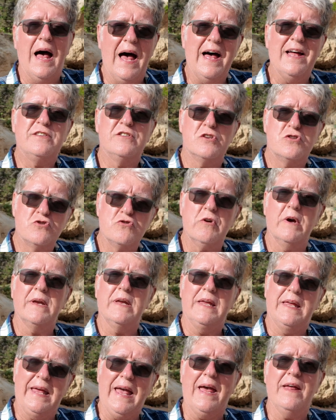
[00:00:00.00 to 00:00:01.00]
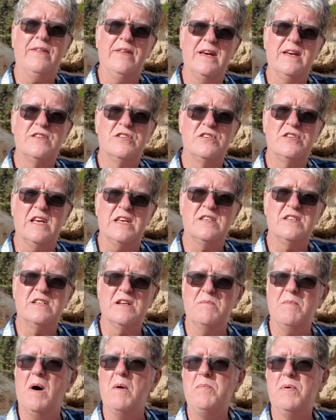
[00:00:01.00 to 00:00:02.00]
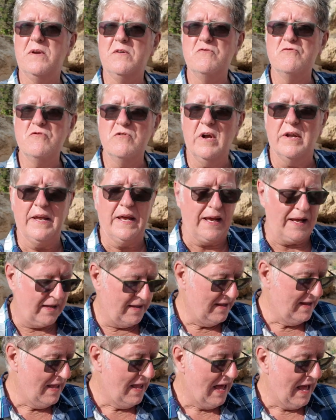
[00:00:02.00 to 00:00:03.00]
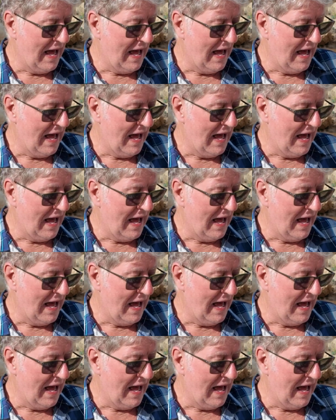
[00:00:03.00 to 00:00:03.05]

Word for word: uh, to try and get their system up and running.